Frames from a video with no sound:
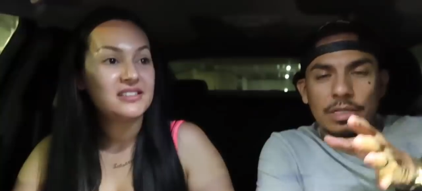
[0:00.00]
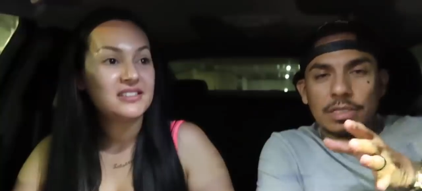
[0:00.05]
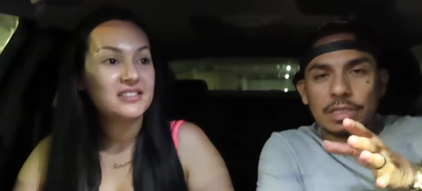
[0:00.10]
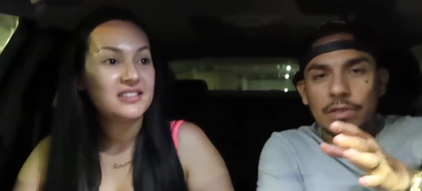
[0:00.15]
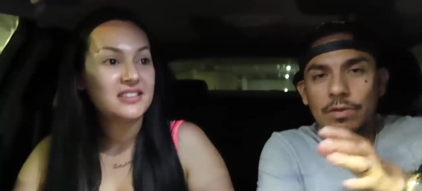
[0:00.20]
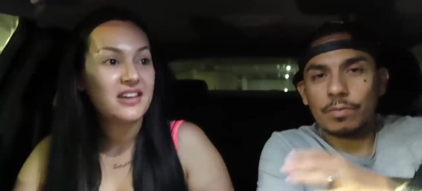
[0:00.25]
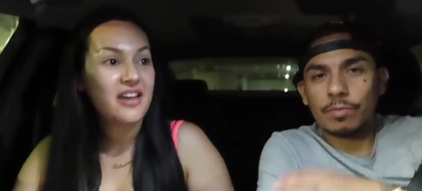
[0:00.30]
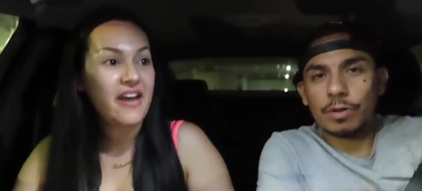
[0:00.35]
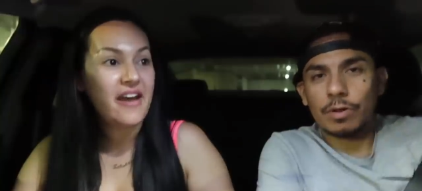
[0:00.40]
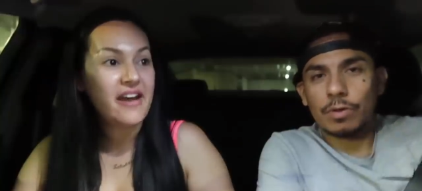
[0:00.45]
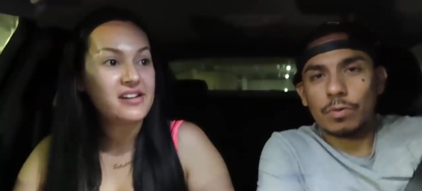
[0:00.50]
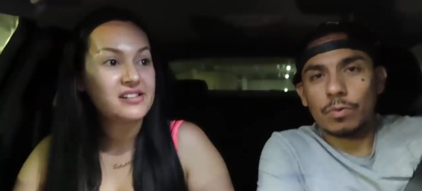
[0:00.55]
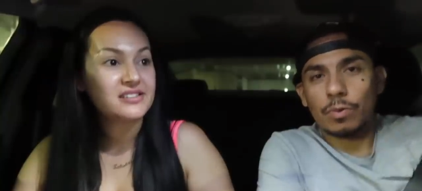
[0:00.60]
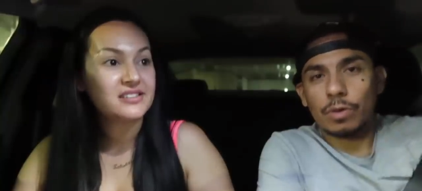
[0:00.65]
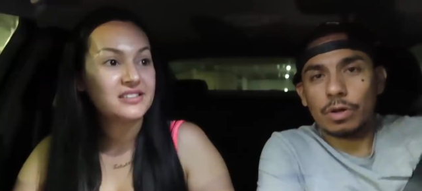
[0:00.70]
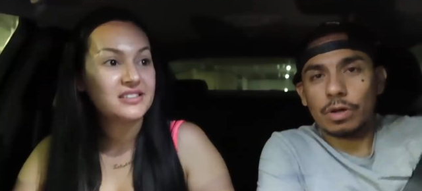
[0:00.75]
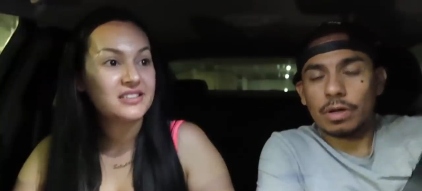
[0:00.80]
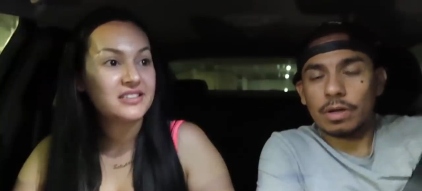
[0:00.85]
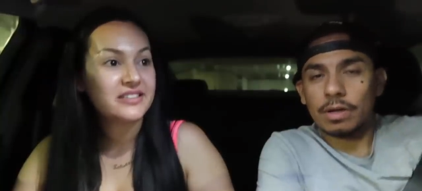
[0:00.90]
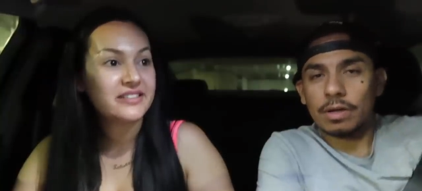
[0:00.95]
Speaker 1: that say that we don't
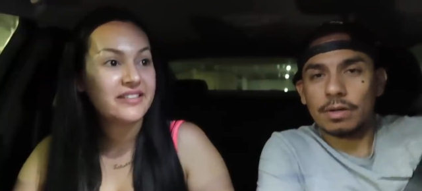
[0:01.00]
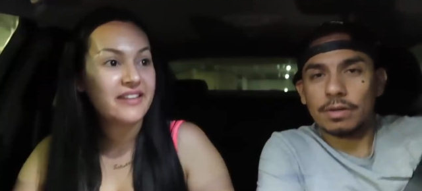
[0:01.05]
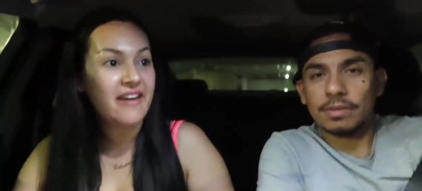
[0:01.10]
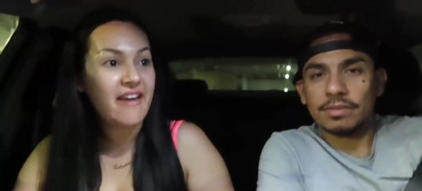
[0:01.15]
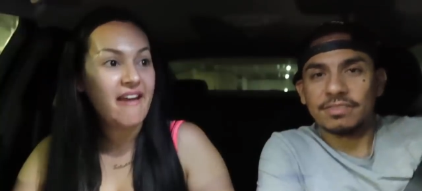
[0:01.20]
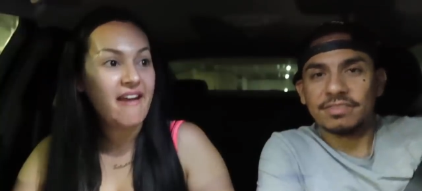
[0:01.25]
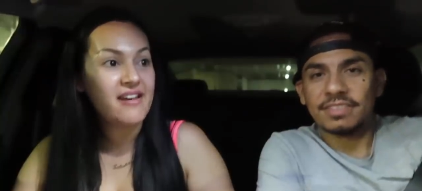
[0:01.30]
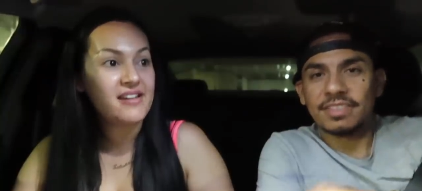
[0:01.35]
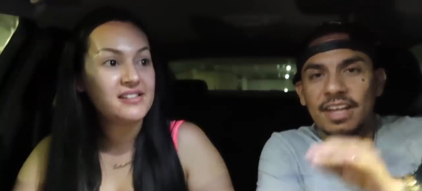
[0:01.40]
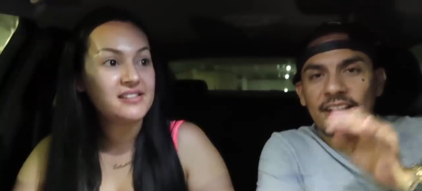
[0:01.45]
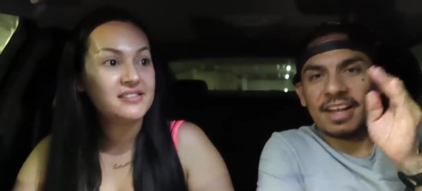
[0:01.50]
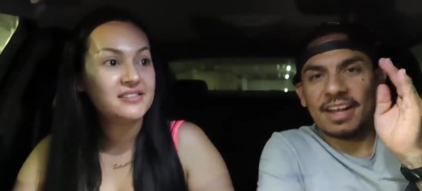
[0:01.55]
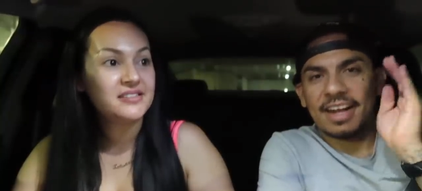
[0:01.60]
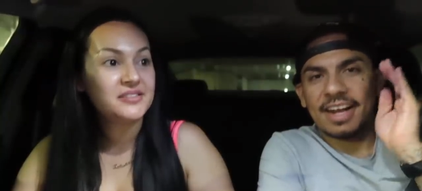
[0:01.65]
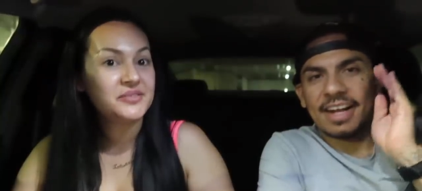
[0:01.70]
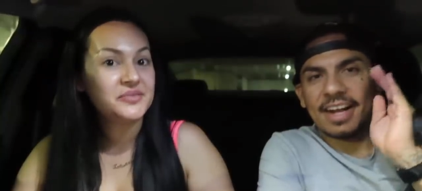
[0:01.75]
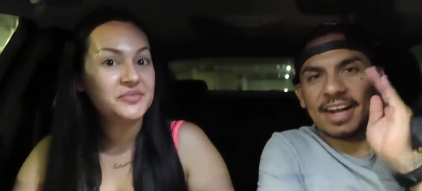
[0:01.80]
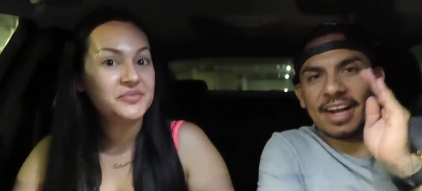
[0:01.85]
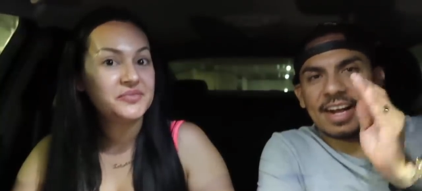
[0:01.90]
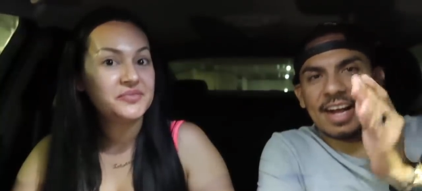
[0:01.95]
work,
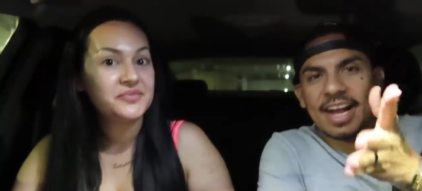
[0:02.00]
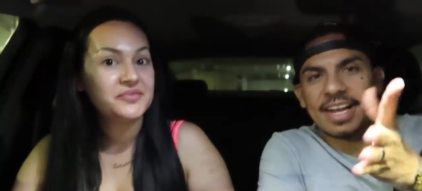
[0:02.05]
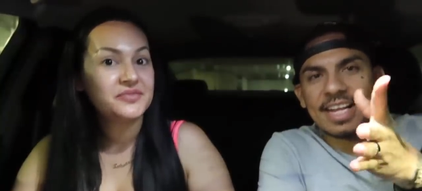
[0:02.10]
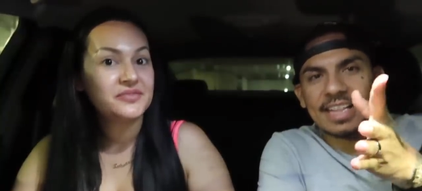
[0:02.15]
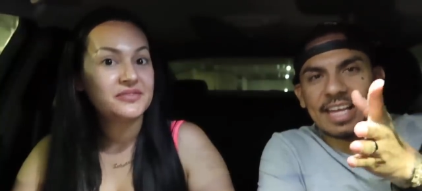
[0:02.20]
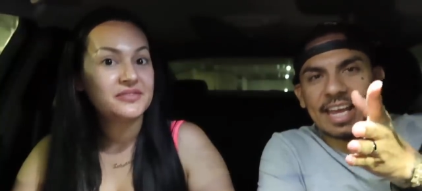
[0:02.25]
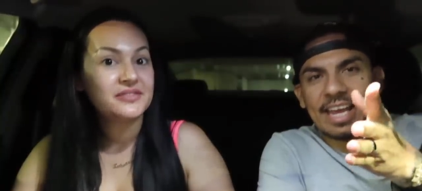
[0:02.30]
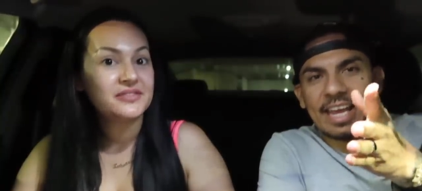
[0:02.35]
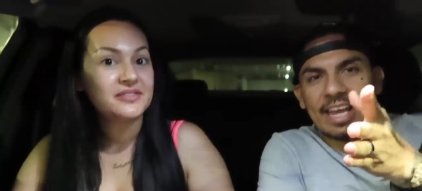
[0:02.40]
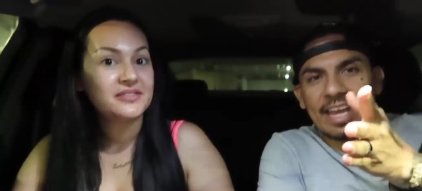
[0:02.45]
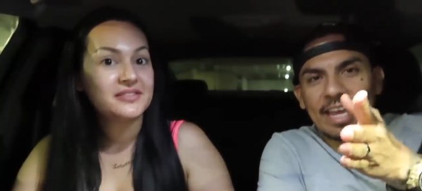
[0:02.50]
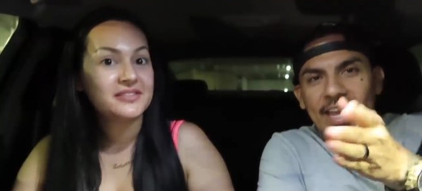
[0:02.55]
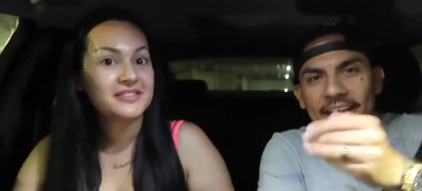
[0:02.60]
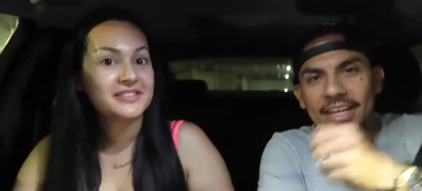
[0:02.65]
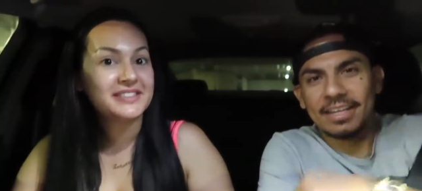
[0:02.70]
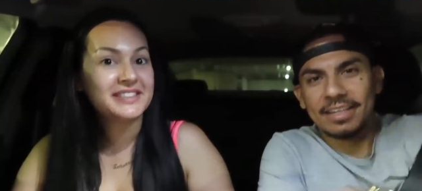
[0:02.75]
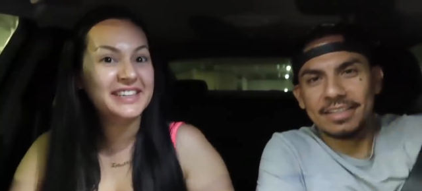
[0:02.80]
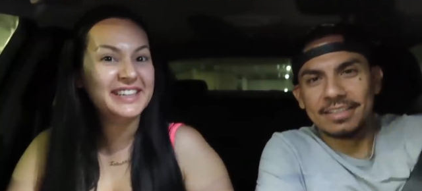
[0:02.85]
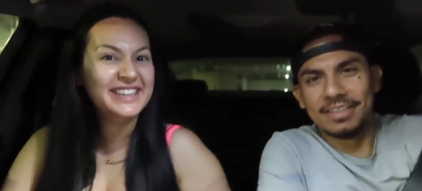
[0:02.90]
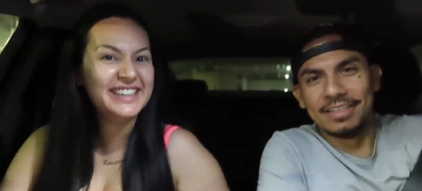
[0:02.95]

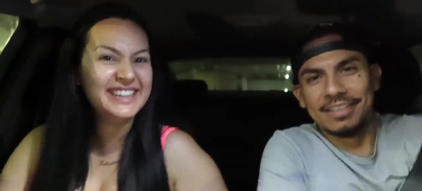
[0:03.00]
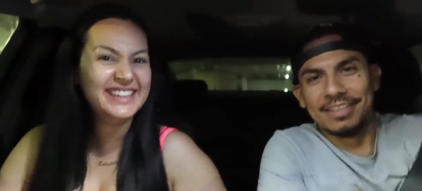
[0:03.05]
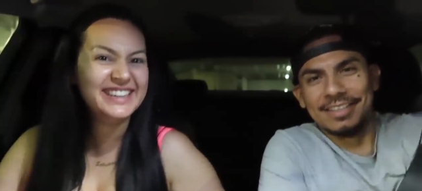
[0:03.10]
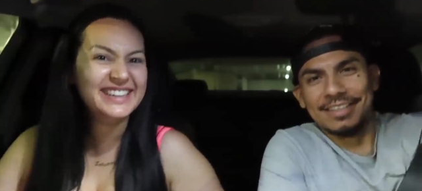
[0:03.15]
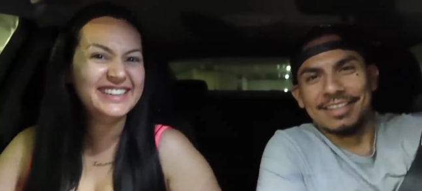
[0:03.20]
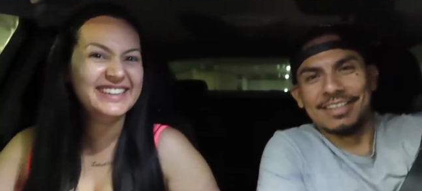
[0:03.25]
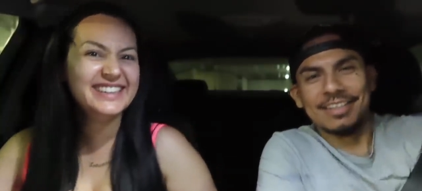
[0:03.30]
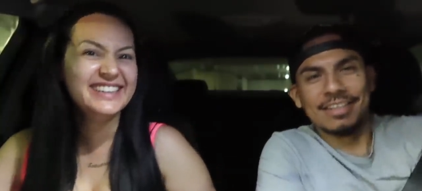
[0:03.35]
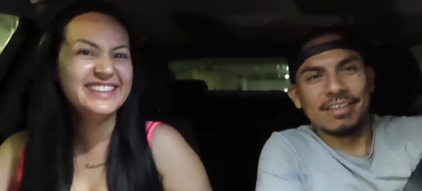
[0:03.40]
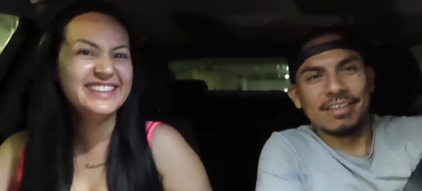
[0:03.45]
cállate.